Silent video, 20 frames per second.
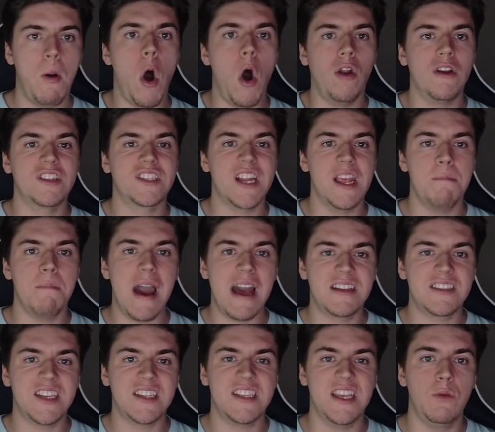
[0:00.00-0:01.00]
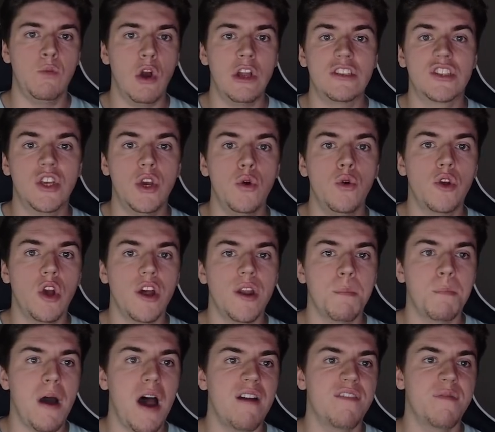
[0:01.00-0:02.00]
But honestly, Man City weren't too good
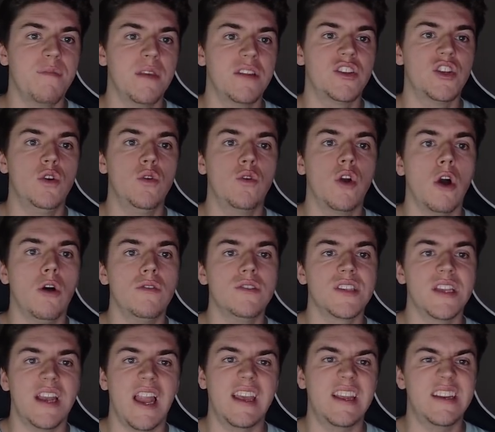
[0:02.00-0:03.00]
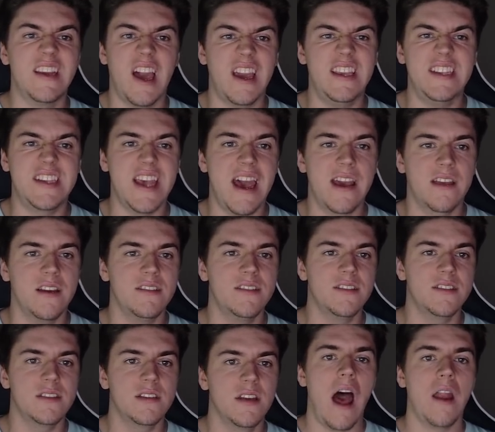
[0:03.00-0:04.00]
apart from the 2 goals in like 90
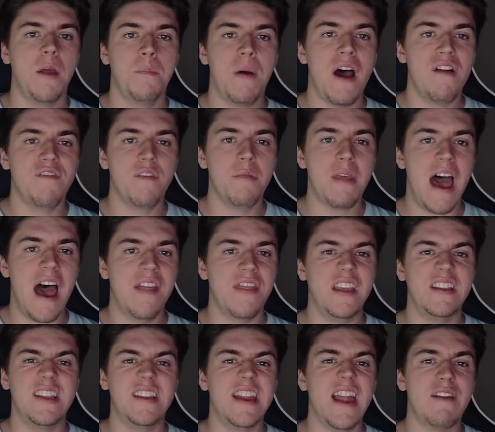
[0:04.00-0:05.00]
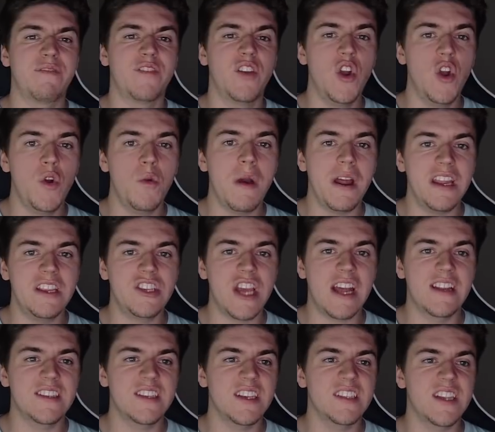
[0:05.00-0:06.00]
seconds. And apart from that, they didn't have too many
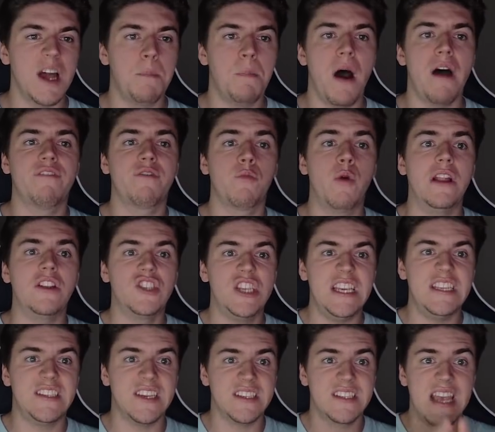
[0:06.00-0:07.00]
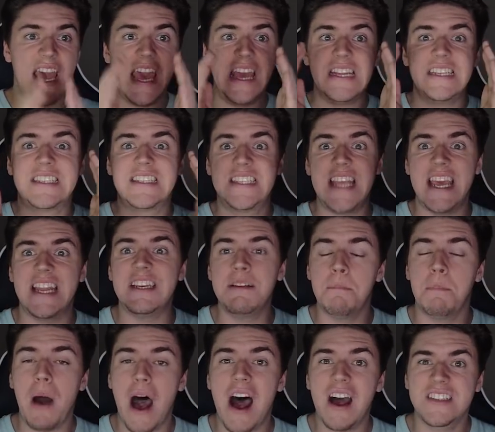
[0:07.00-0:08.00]
chances, apart from when Jesus
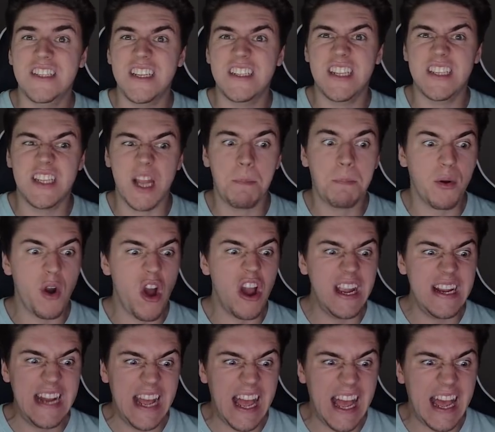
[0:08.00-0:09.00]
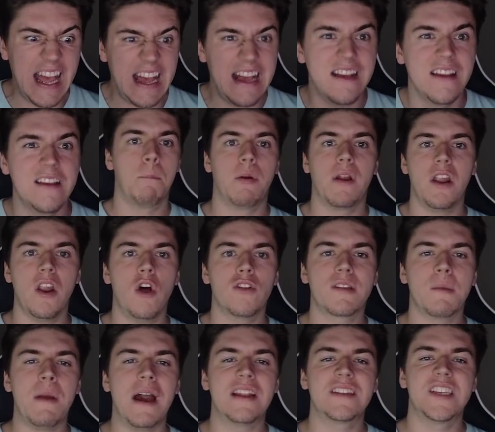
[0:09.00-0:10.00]
didn't pass it to De Bruyne. But a
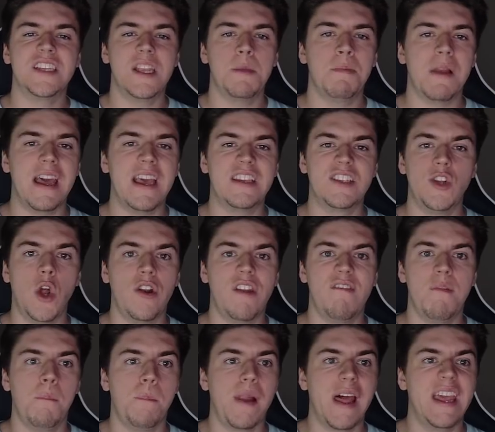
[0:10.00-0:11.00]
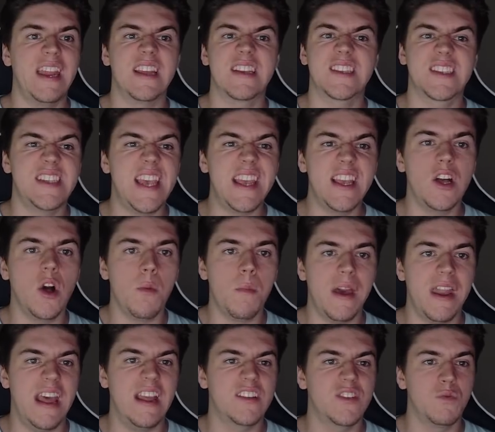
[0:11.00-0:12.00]
lot of Man City players not even playing a single
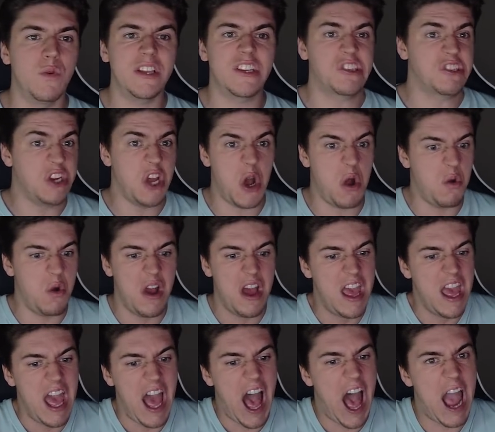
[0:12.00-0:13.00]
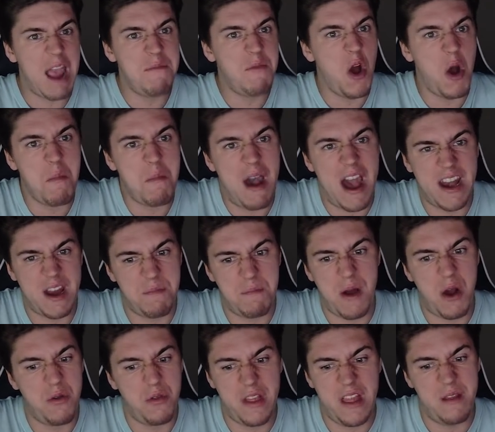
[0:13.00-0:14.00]
minute, which no, I'm not mad
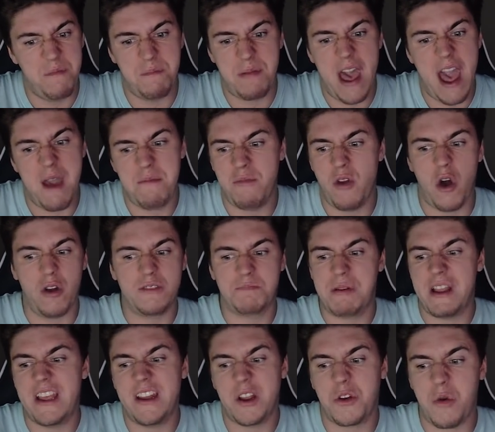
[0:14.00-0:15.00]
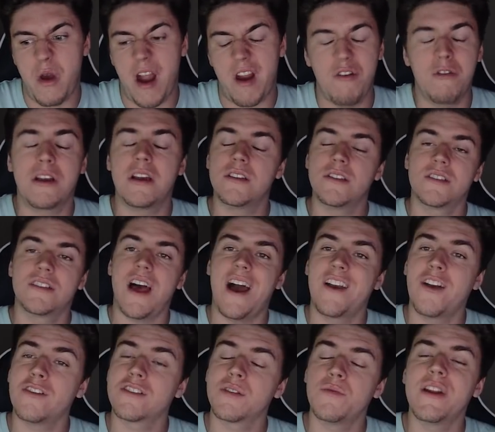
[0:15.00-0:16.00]
about the Pep not playing Aguero, because I
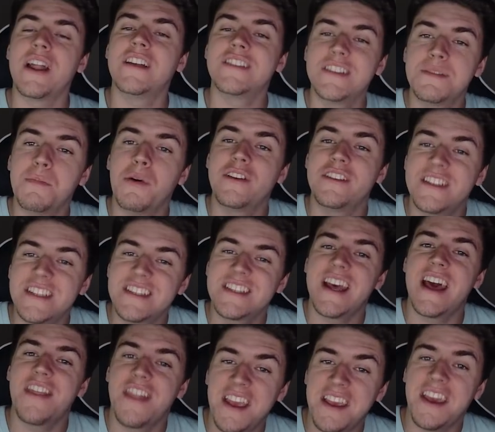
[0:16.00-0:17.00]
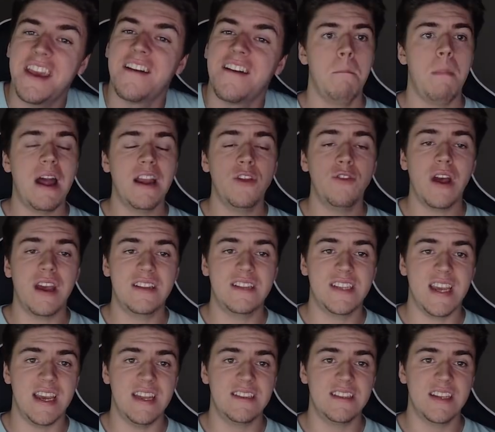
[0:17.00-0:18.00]
got someone else's points instead, thank you. Man
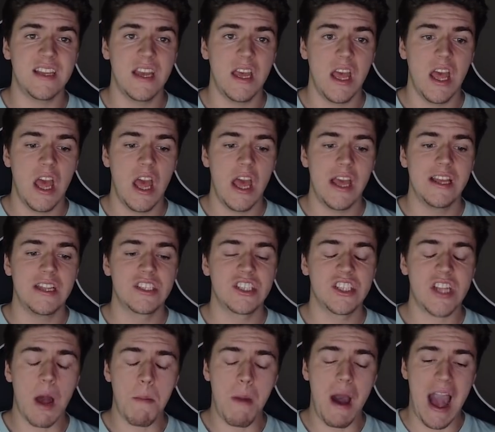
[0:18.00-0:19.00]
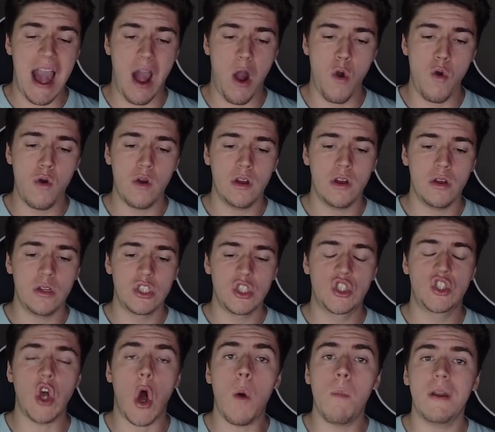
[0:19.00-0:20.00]
United somehow
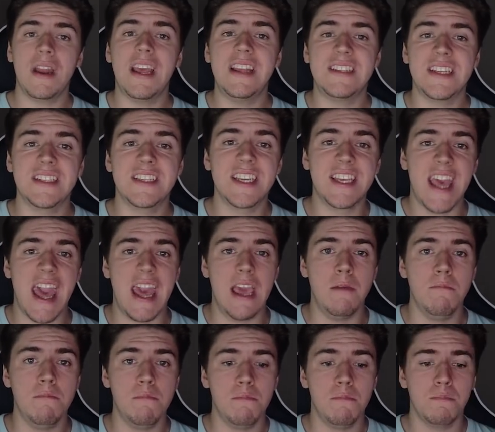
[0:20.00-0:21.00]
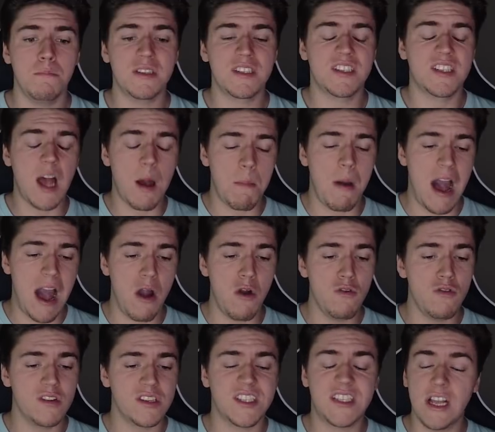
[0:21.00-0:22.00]
dominated the game, but
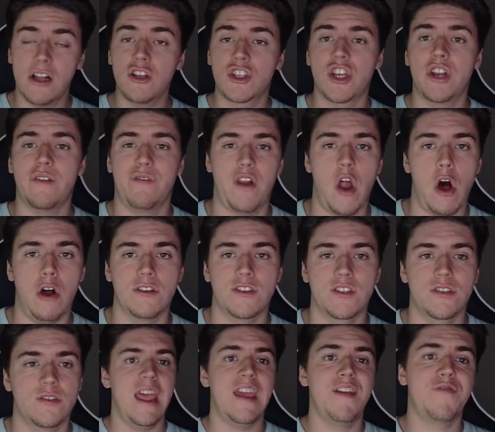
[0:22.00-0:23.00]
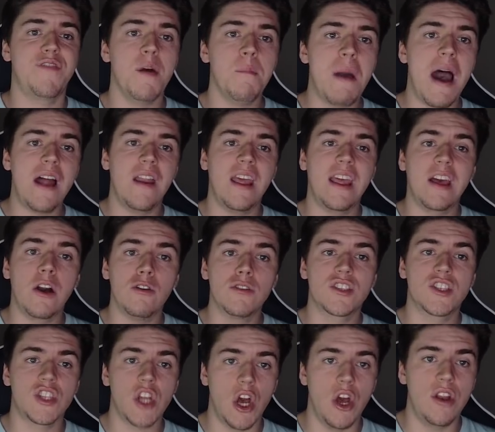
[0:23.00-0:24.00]
somehow still should have lost. If the Mane goal
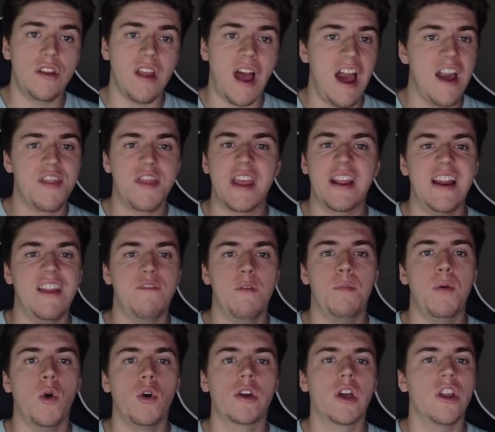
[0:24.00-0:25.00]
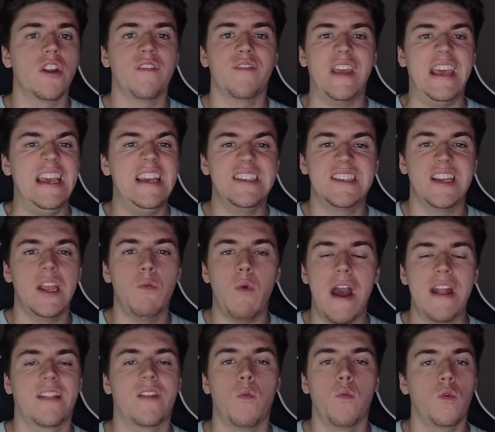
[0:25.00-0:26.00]
stood, I think Liverpool could have easily
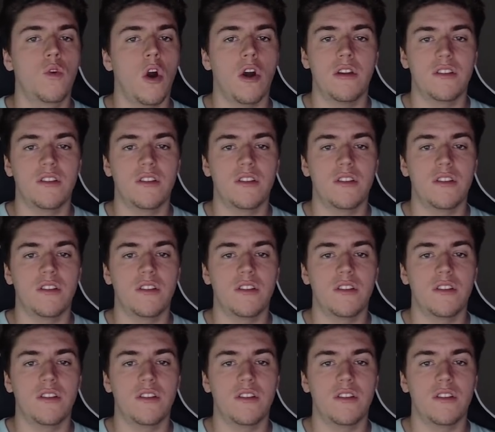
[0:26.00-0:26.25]
went and gone